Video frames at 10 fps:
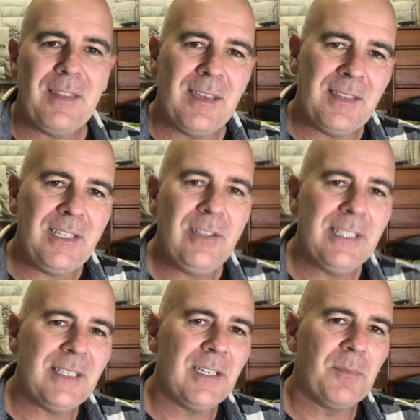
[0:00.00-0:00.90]
Then you're
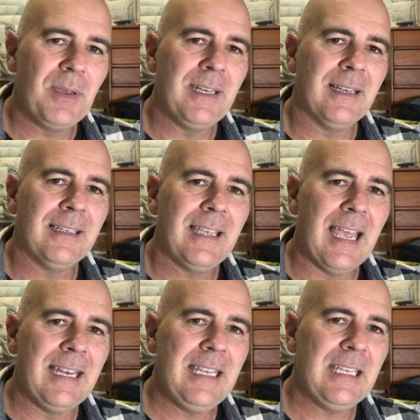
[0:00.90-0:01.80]
listening to Peter,
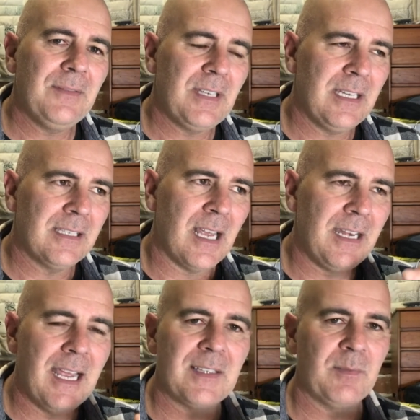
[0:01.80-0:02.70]
and he gives his
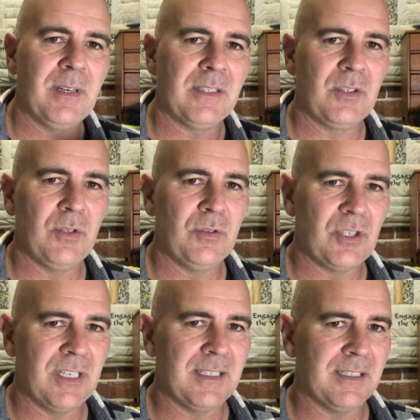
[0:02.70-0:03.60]
announcement as to who
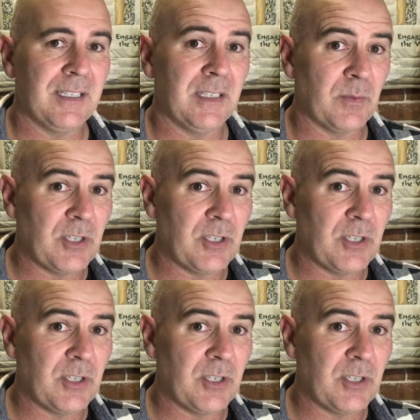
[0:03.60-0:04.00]
Jesus is.